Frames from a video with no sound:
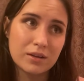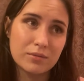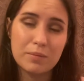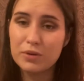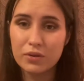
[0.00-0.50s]

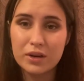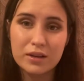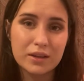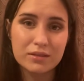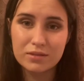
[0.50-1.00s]
ability
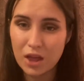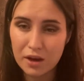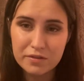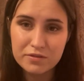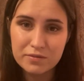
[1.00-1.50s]
to
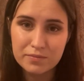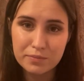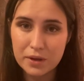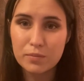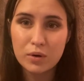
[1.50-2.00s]
love
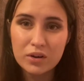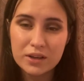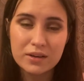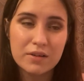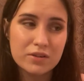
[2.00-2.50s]
people
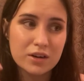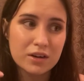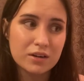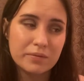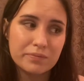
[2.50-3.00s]
and never
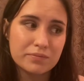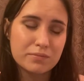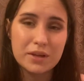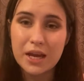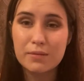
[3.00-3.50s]

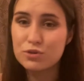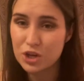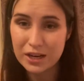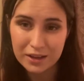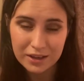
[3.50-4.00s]
became
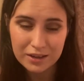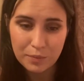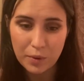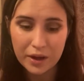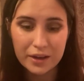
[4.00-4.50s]
jaded.
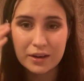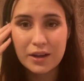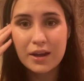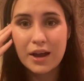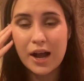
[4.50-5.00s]
But
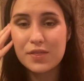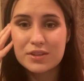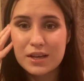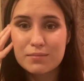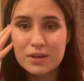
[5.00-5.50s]
at the
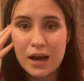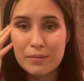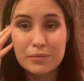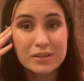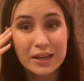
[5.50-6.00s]
same time, I
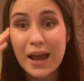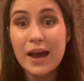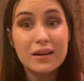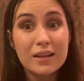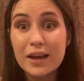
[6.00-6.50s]
was like,
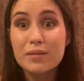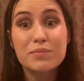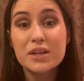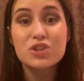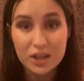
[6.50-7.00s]
Adeline,
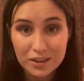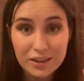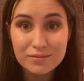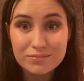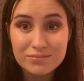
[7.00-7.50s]
be jaded.
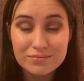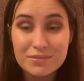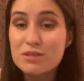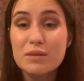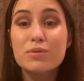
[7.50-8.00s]

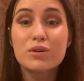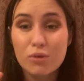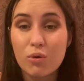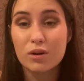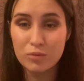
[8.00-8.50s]
These people are
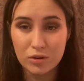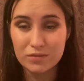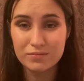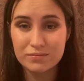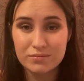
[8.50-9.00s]
horrible.
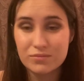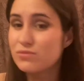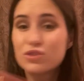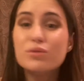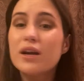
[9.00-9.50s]

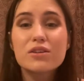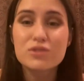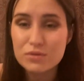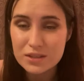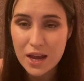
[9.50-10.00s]
Do not
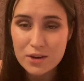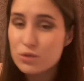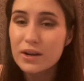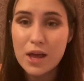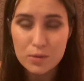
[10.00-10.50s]
associate, do
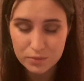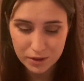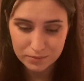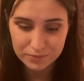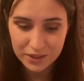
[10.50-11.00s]
not help
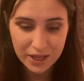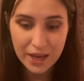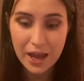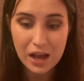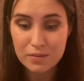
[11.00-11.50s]
them.
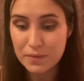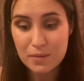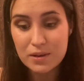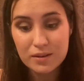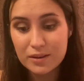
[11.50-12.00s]
And
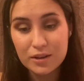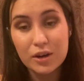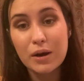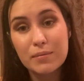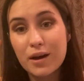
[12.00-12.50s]
maybe, you know,
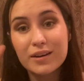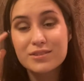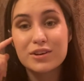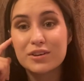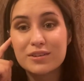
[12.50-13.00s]
I'm not as
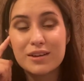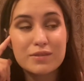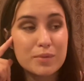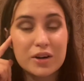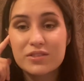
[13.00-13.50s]
good of a
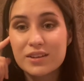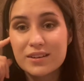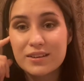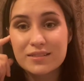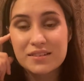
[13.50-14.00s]
person
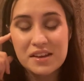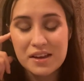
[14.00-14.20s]
and,